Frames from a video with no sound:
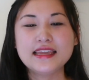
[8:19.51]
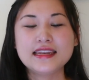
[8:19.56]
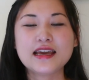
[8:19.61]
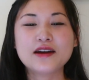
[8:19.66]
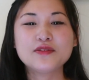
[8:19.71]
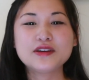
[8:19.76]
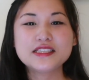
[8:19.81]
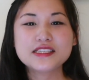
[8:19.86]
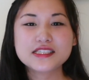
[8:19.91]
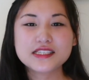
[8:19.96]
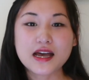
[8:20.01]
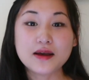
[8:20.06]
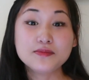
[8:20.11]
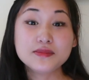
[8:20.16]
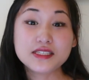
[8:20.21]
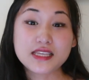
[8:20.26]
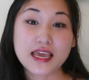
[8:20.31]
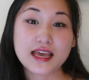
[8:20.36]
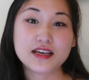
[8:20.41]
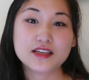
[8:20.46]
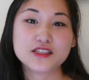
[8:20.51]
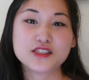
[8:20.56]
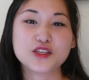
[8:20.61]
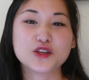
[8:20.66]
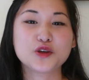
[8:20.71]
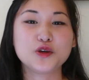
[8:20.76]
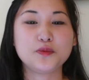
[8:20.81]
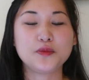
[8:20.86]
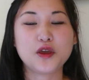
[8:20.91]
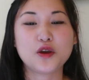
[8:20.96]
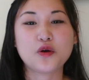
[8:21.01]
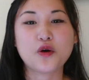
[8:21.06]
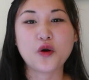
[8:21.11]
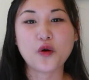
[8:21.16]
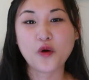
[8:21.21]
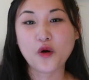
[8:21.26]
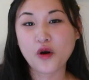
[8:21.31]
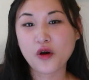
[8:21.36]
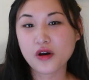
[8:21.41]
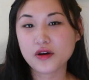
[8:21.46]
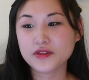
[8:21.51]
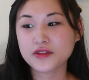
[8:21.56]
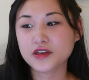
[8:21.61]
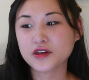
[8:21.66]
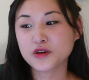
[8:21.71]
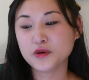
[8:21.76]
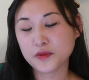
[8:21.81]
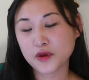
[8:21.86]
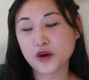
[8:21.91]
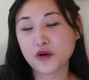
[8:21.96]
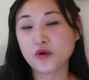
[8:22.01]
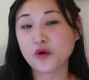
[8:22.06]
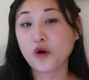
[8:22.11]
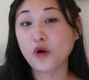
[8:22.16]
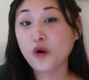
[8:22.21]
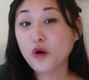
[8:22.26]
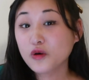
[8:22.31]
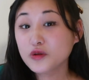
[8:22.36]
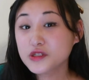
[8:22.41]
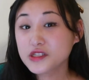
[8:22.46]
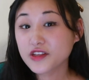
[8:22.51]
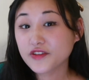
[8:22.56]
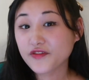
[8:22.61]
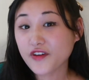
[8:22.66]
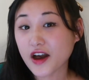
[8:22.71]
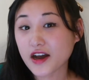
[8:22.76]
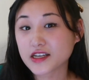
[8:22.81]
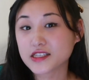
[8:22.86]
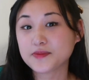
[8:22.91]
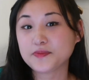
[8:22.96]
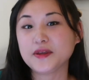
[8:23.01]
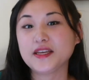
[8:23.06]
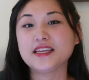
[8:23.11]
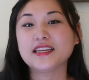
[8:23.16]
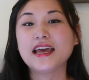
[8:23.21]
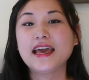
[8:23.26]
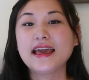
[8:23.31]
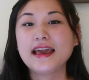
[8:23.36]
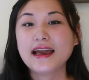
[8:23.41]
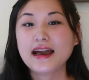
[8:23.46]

Now, in some tales, the Gumiho holds the fox bead